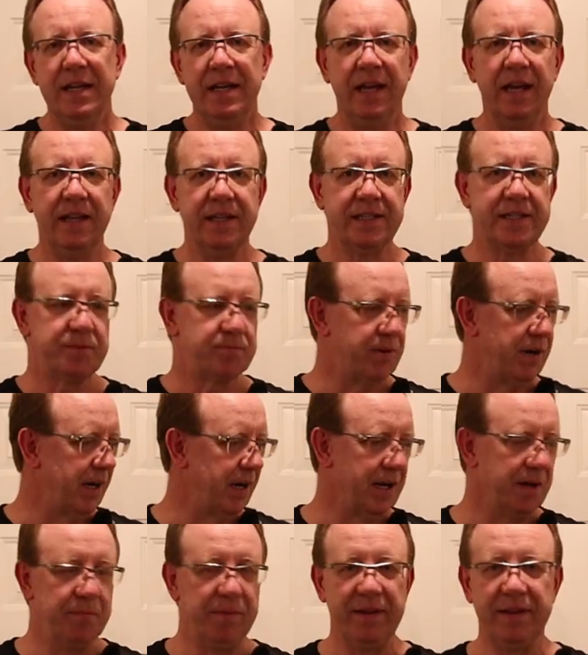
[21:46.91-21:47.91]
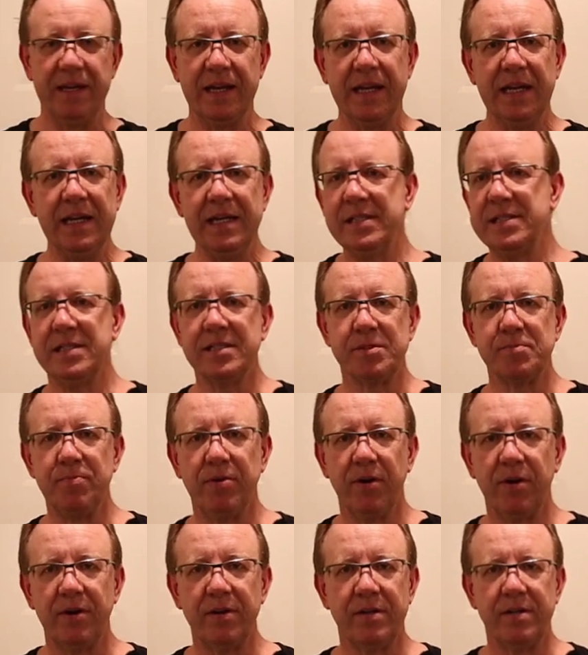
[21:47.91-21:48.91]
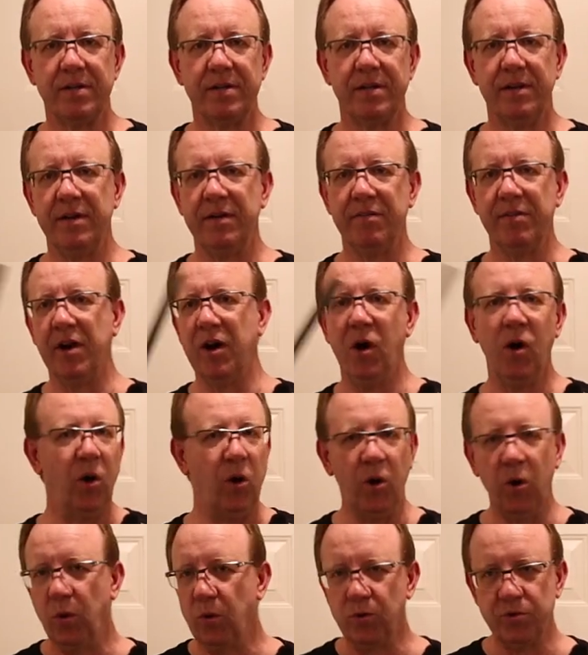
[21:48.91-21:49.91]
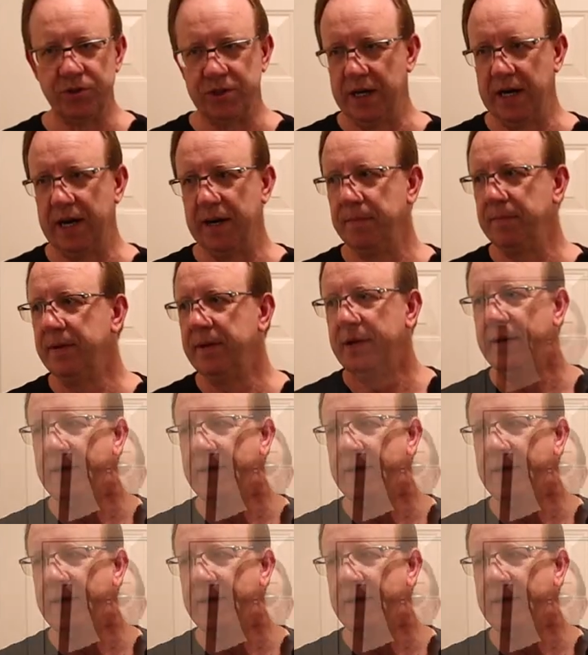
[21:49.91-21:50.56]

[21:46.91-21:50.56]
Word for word: Now this is probably gonna be the easiest part of the whole job.